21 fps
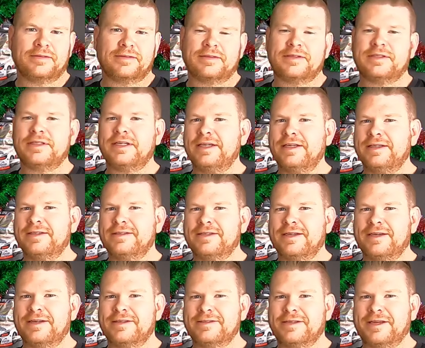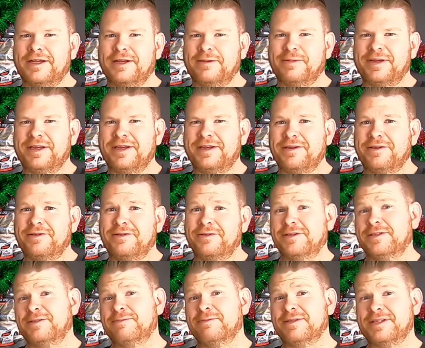Seeing as it's going to be
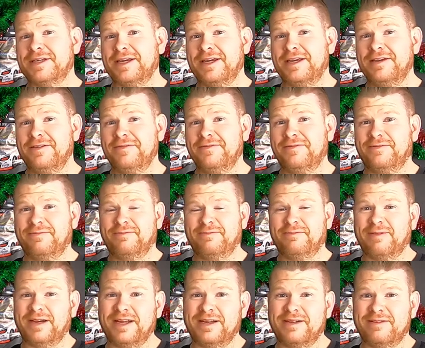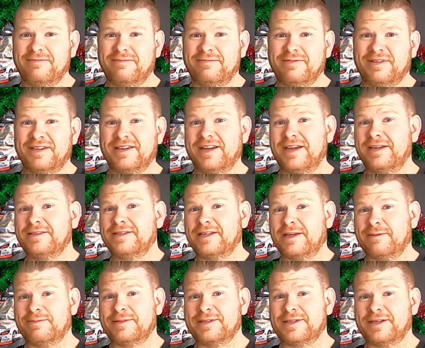Christmas Eve when the next
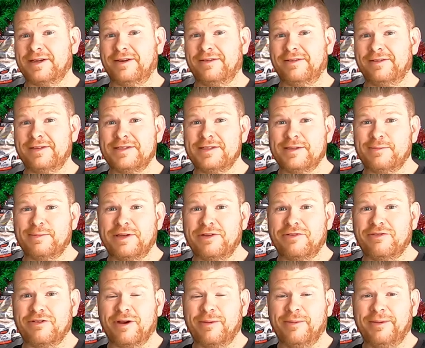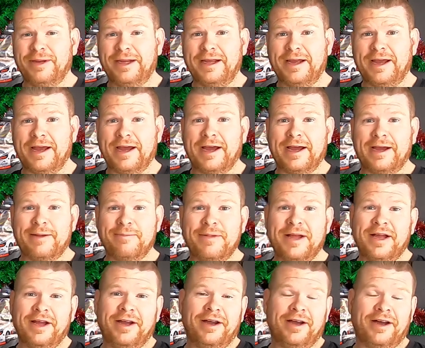episode of this will be dropping,
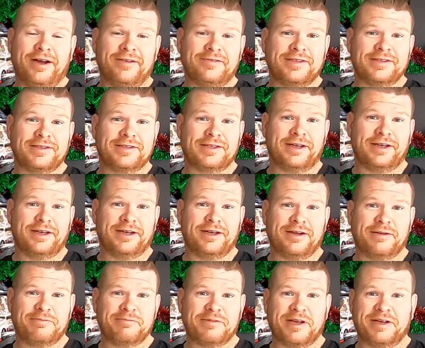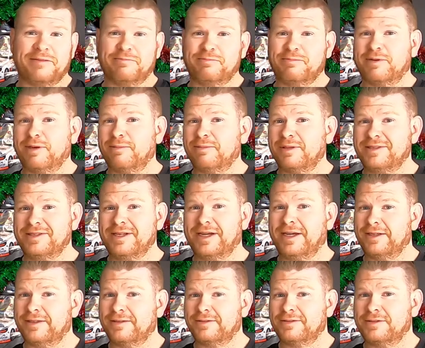I've decided I'm going to probably
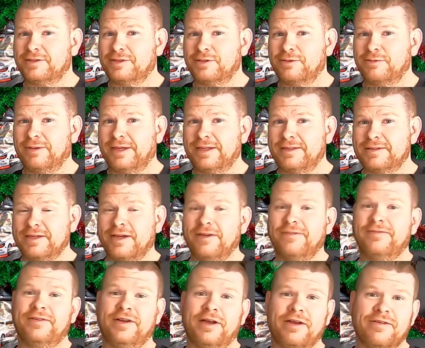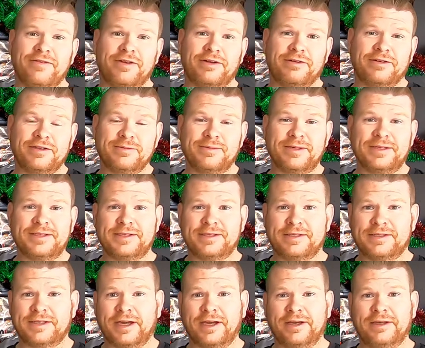take 2 weeks off over Christmas,
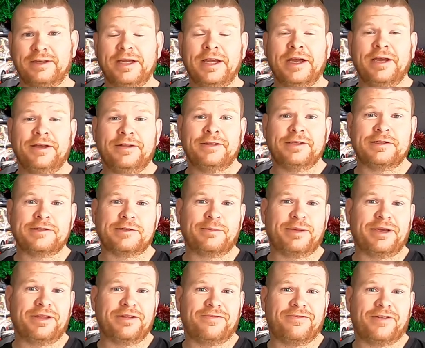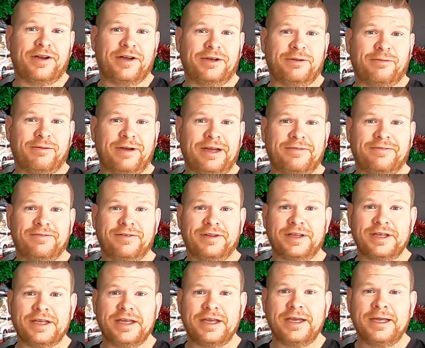so this will be the final one for
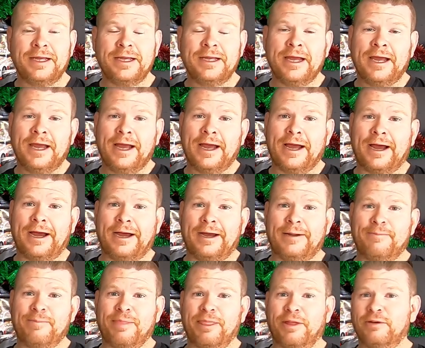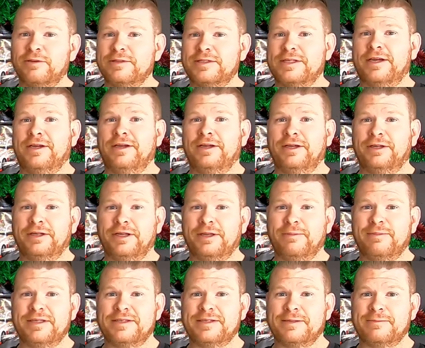the year. Also, it'll
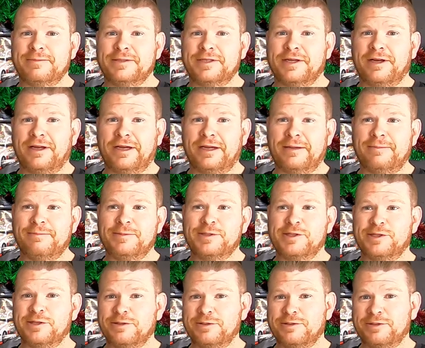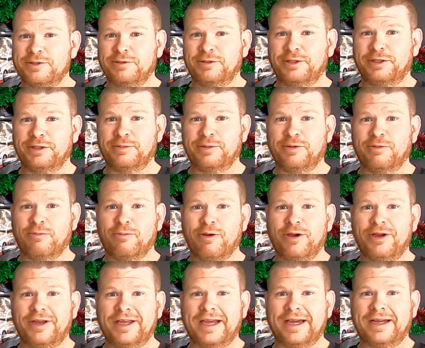give me some time to do a little bit of
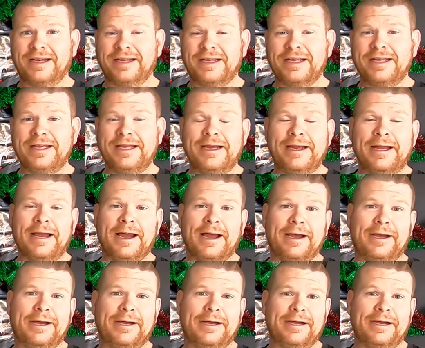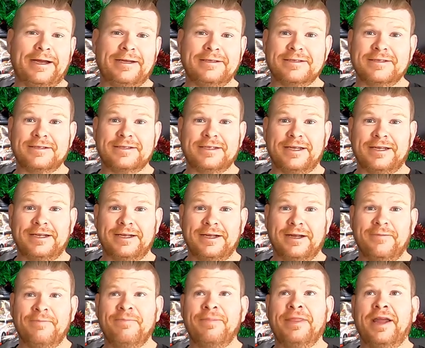work out here. As I said,
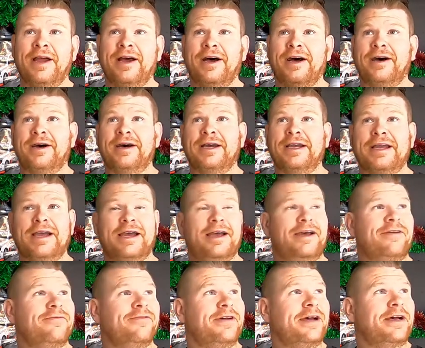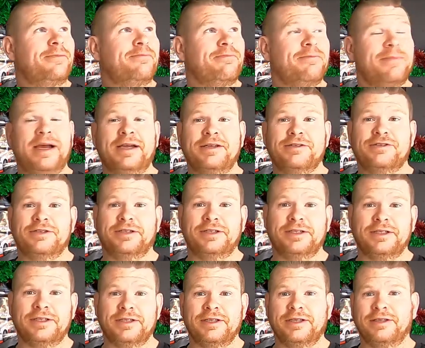I have
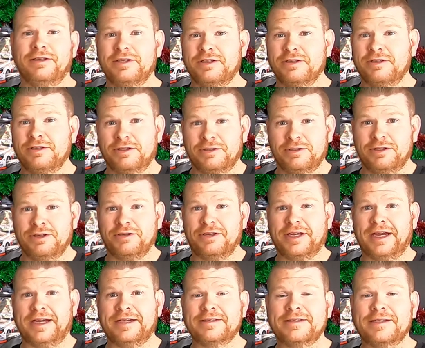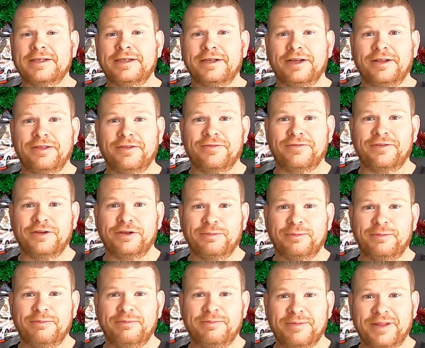actually, you can't see it on the
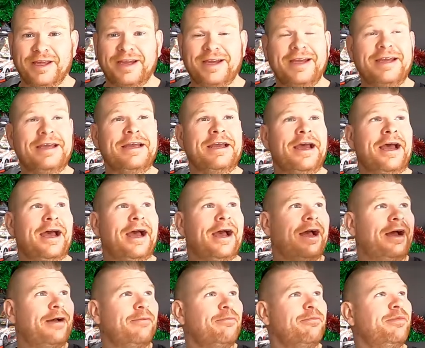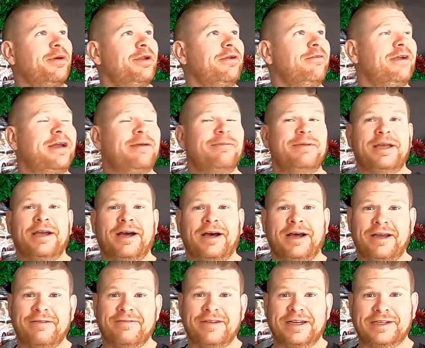film there, but around me
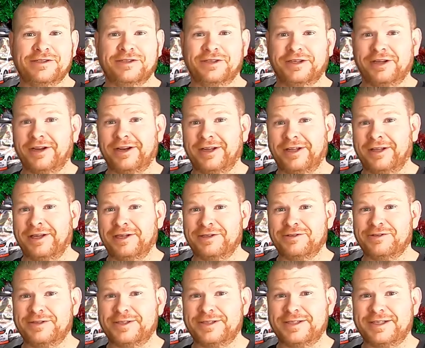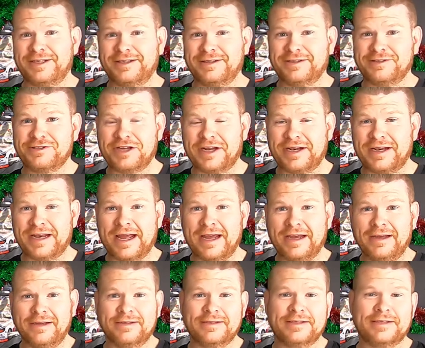I have actually got electricity in the shed
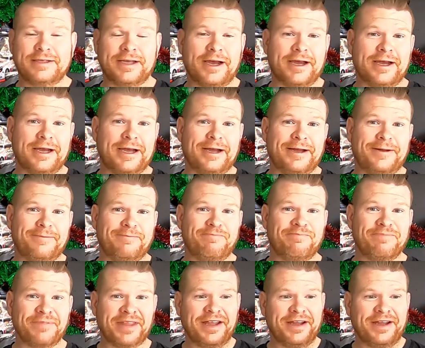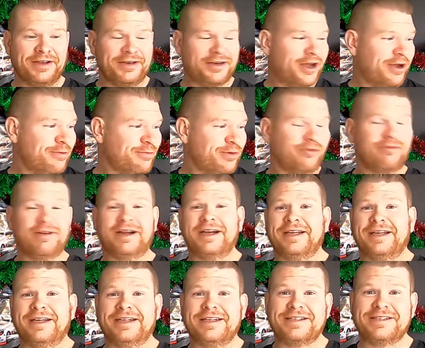now, so no more
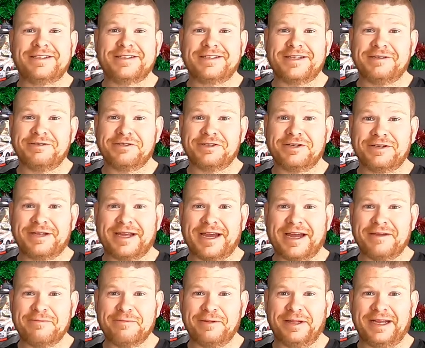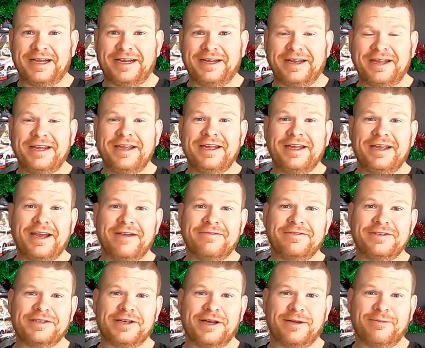running an extension cable out here
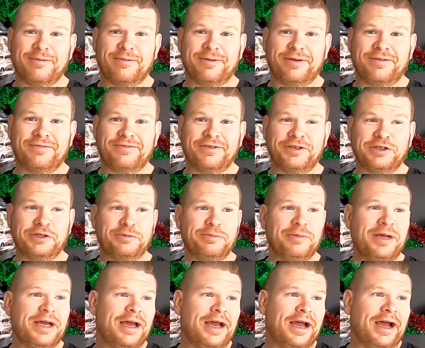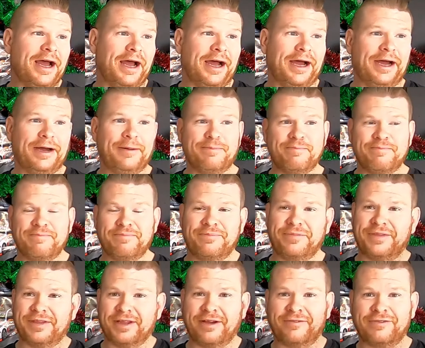every time I want to film.
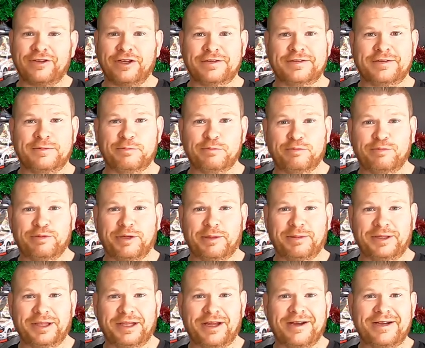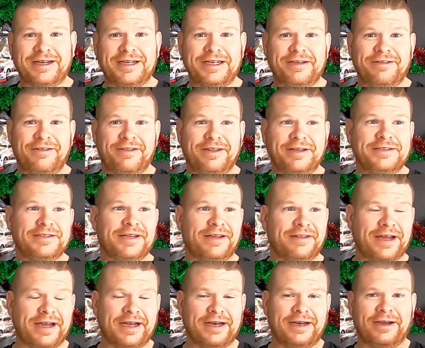I've got some proper lighting and things
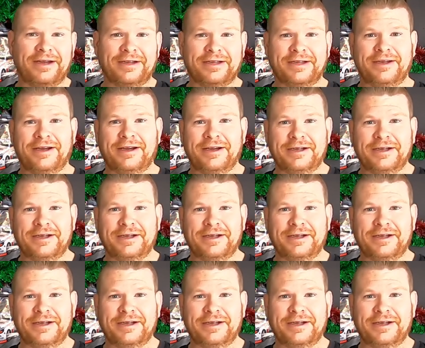like that.